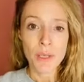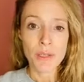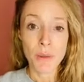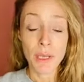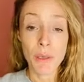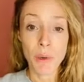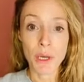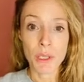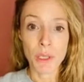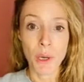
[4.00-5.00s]
So in the
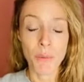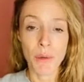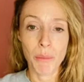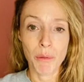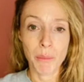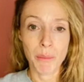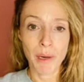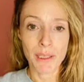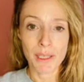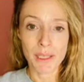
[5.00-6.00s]
workshop, we will be
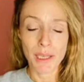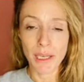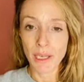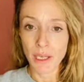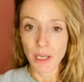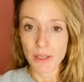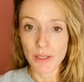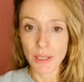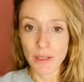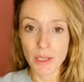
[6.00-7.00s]
practicing a
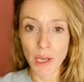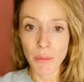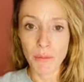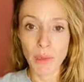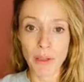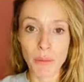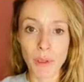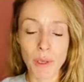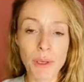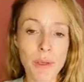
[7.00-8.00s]
certain type of breath
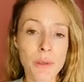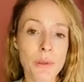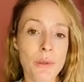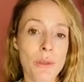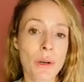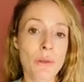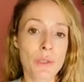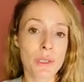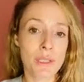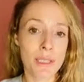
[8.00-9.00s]
work called
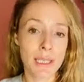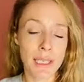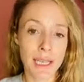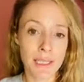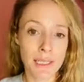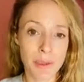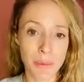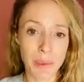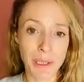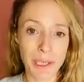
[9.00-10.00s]
conscious connected
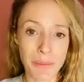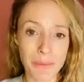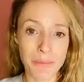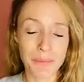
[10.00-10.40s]
breathing.